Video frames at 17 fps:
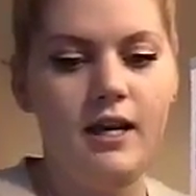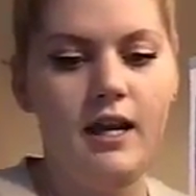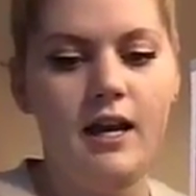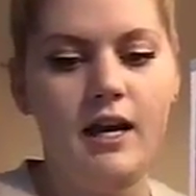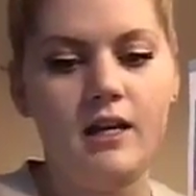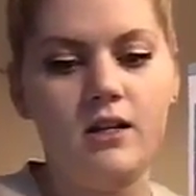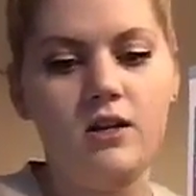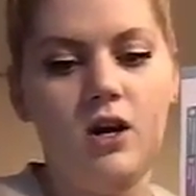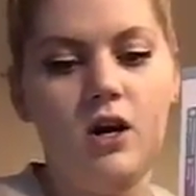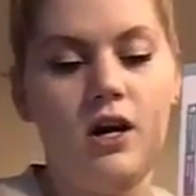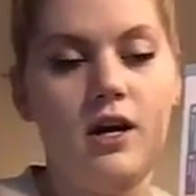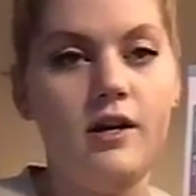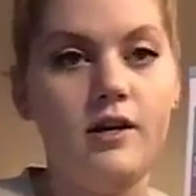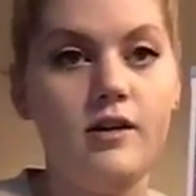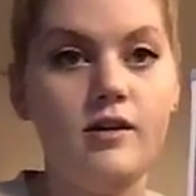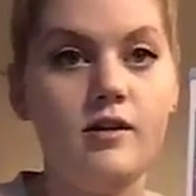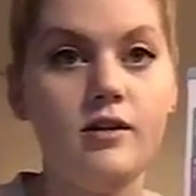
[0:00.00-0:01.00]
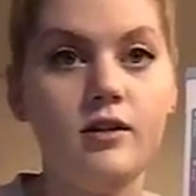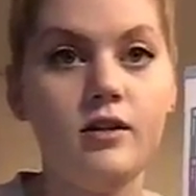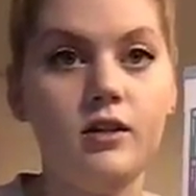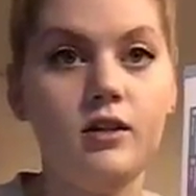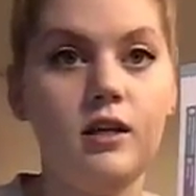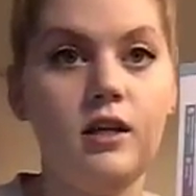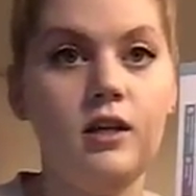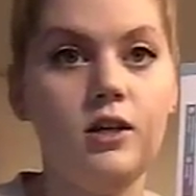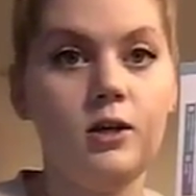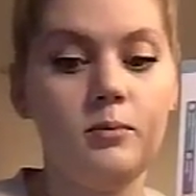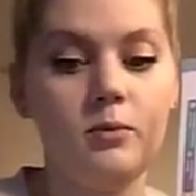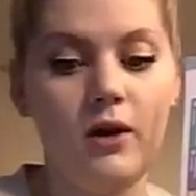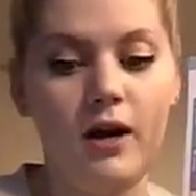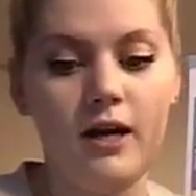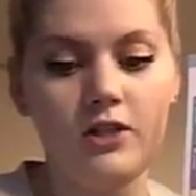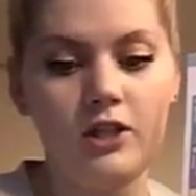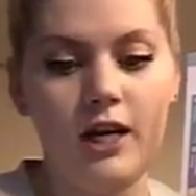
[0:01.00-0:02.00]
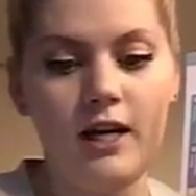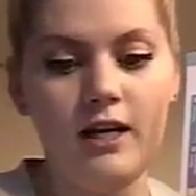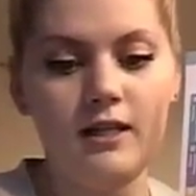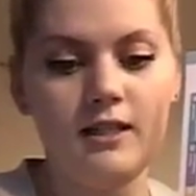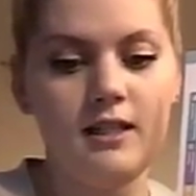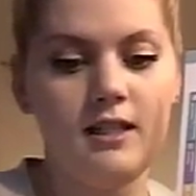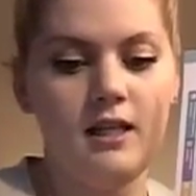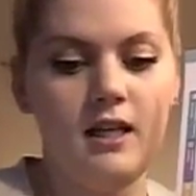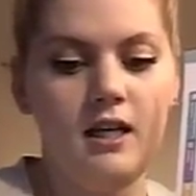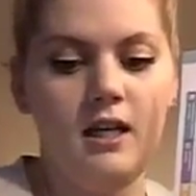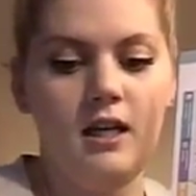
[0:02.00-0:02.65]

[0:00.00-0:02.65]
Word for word: and on in your projects,